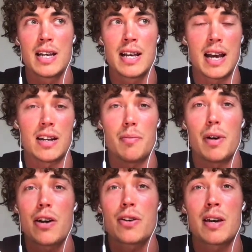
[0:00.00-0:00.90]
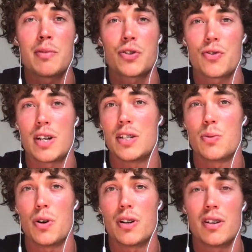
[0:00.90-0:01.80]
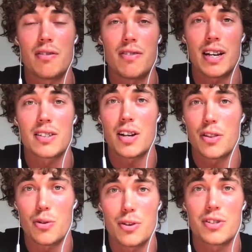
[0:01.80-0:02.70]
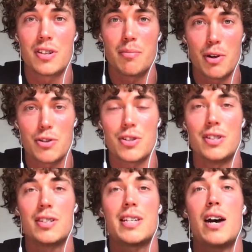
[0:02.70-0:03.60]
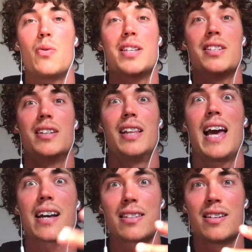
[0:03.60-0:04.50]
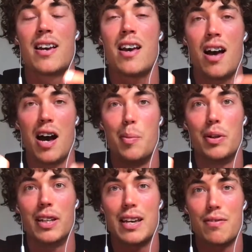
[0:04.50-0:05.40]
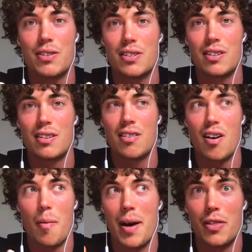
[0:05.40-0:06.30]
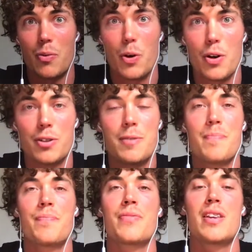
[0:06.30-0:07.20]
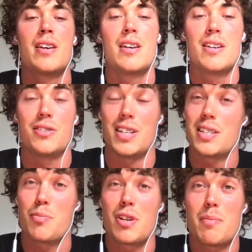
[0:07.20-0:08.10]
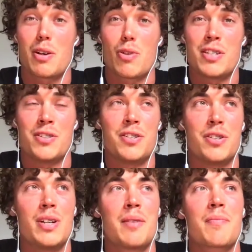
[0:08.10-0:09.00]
And our biochemistry is what affects our thoughts and emotions. It's how we select our beliefs about the world. So that's a pretty big reason to do it.